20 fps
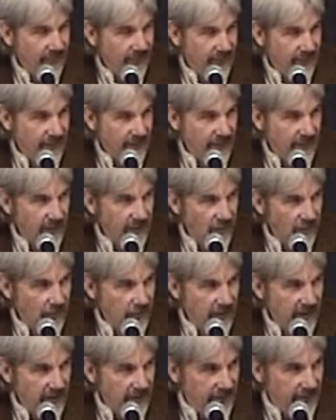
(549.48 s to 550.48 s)
Can I get an
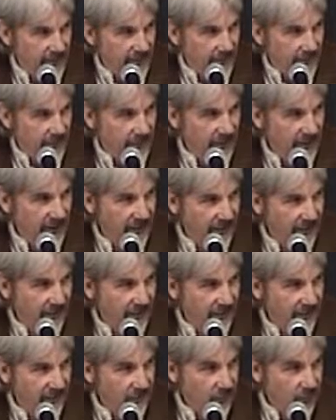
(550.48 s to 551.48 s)
oh me? I
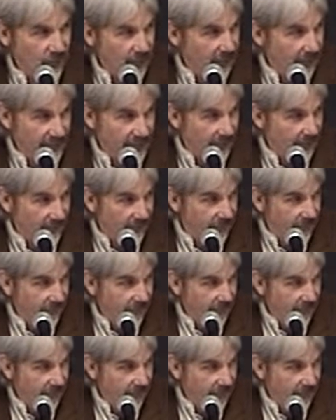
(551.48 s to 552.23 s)
mean, that's what it is.